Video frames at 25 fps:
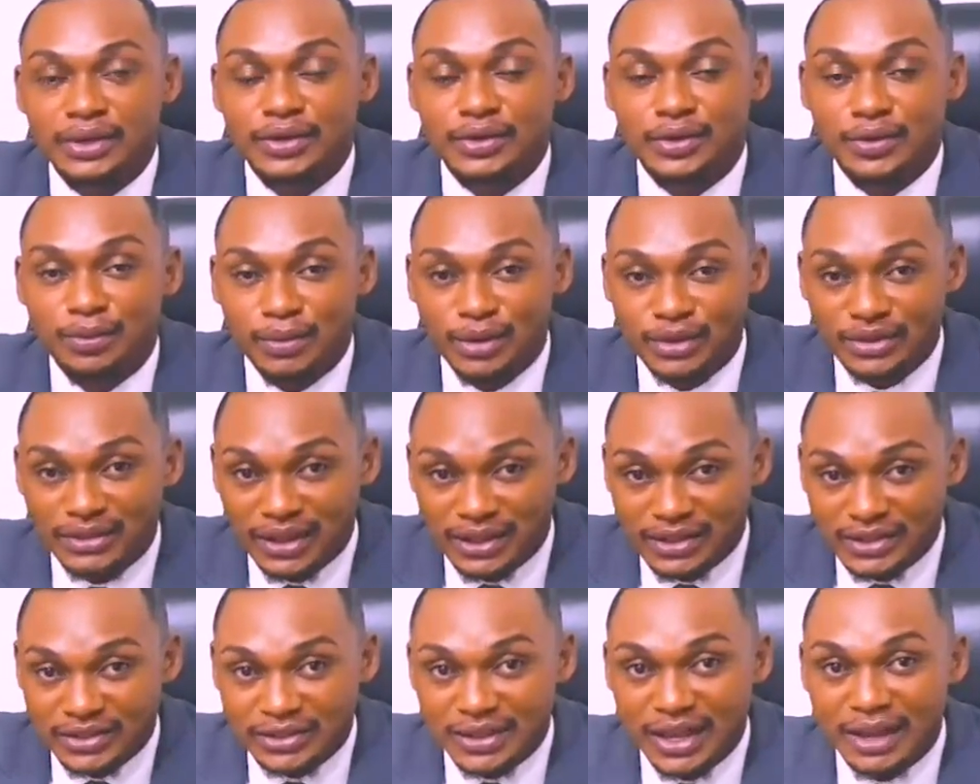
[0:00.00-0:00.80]
you must
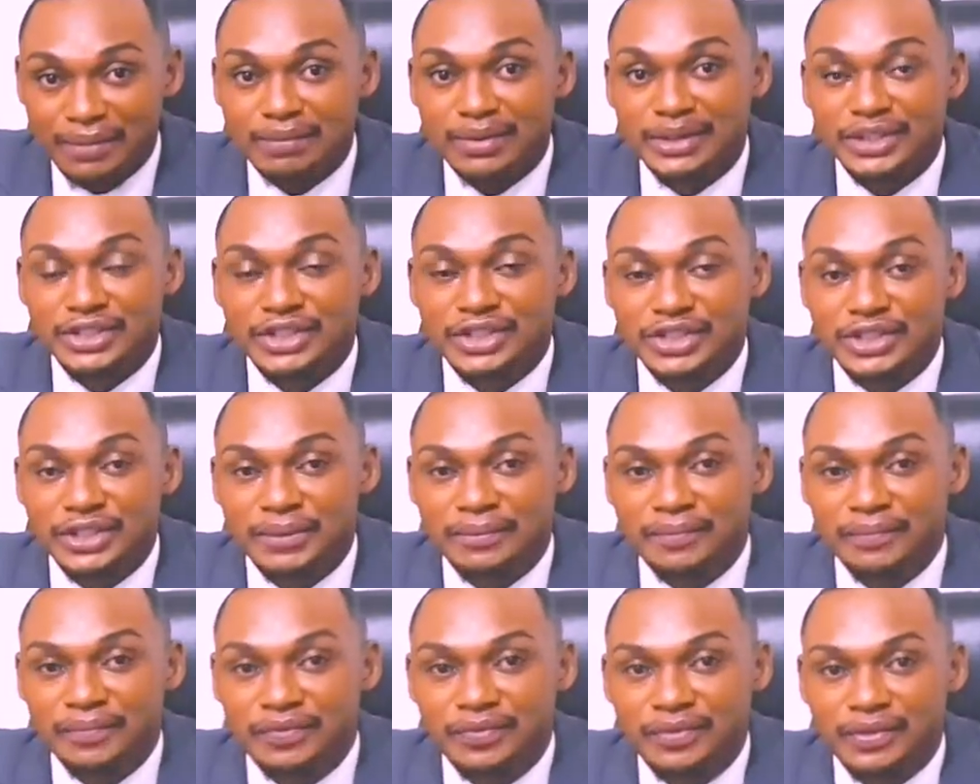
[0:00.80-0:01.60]

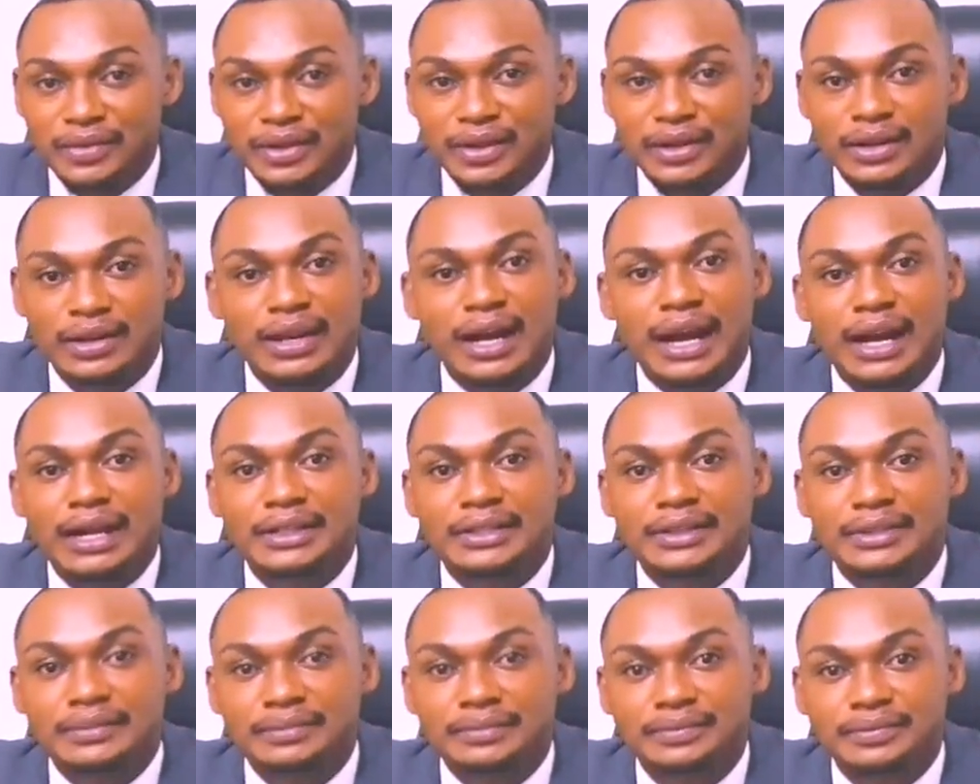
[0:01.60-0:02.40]
establish
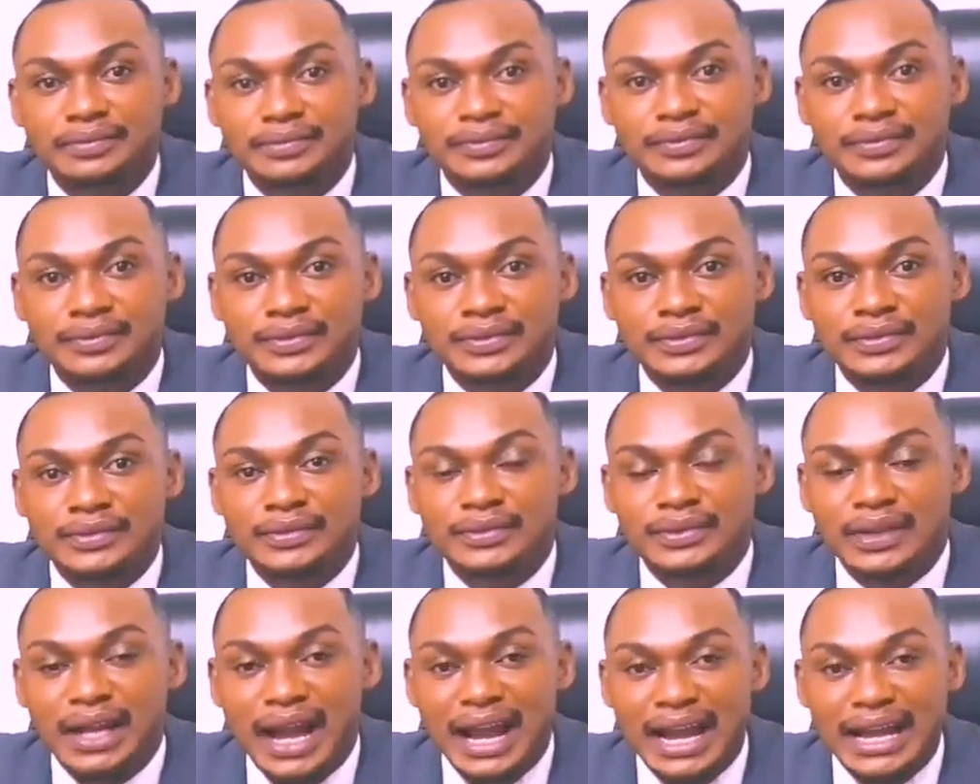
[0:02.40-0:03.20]
that
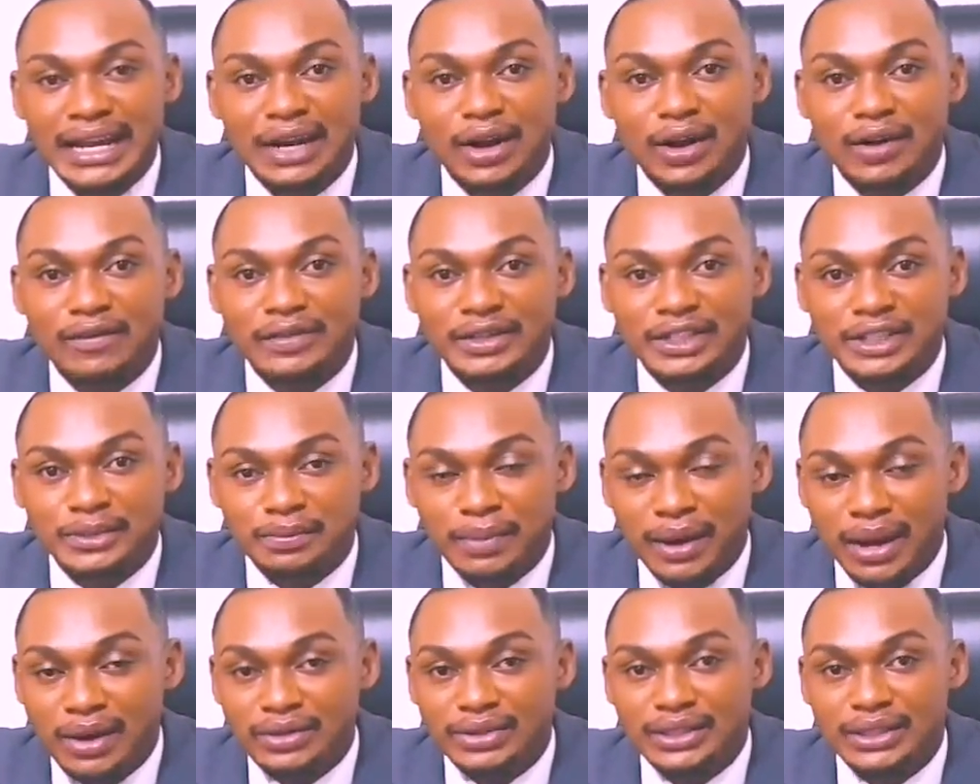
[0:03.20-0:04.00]
either of the
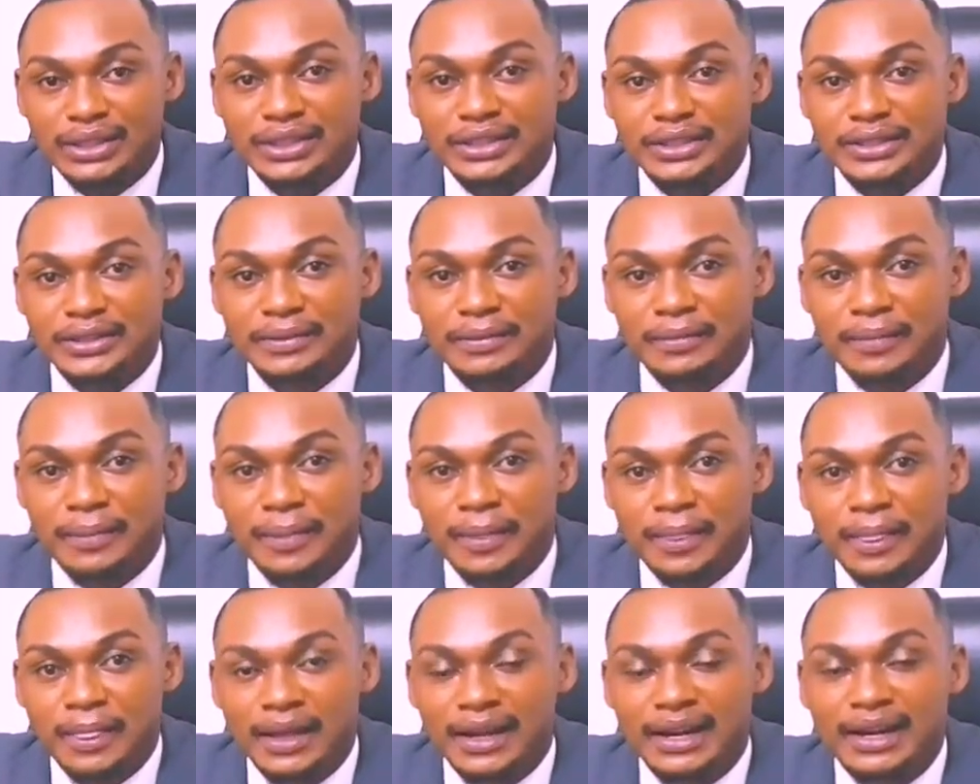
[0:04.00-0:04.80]
spouses,
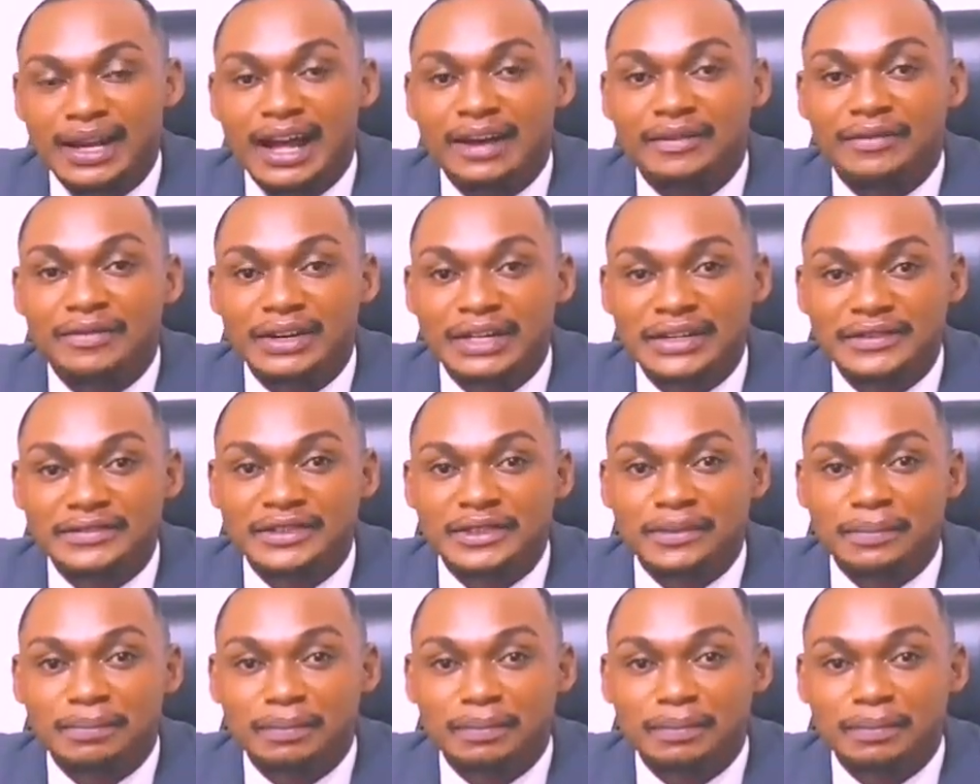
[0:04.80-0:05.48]
they have lived